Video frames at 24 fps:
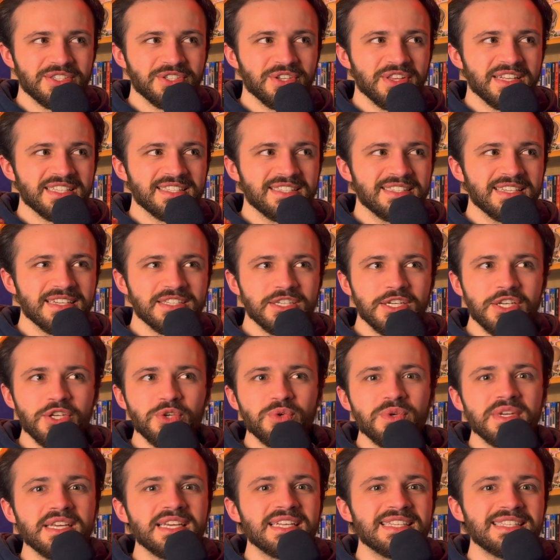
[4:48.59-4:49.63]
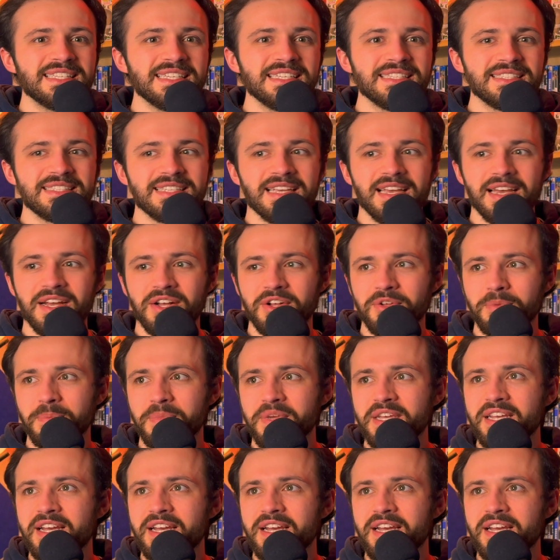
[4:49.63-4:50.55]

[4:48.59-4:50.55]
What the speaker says: So that's such a unique detail,